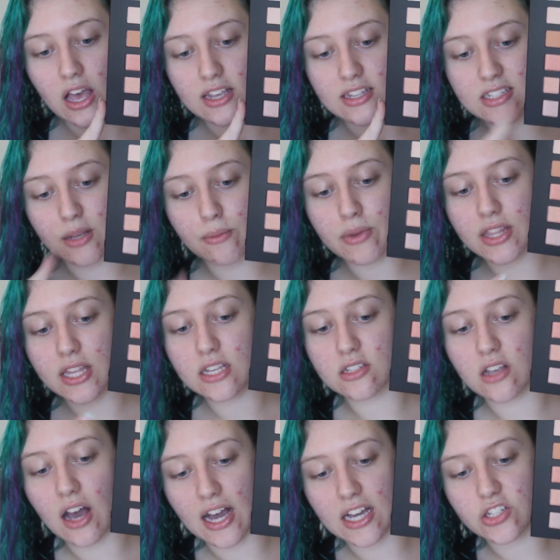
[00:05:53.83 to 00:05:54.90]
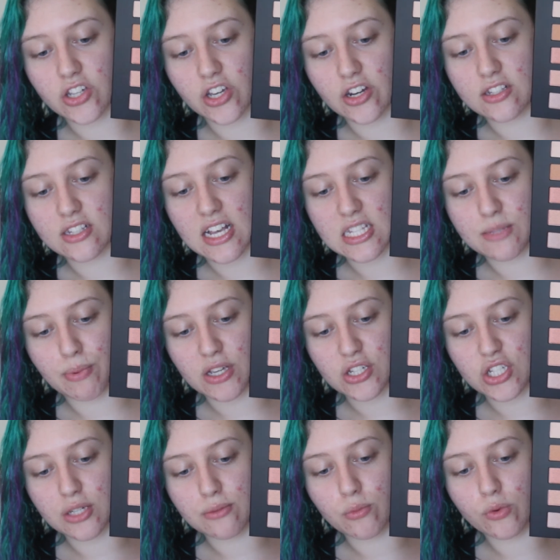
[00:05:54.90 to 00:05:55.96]
Some of these eyeshadows,
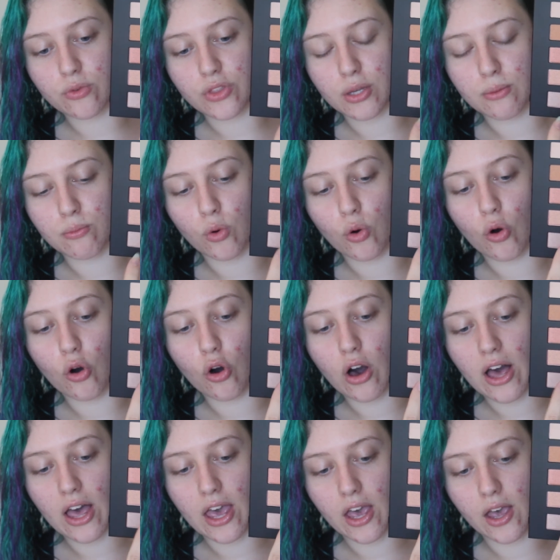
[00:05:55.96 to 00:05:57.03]
especially the more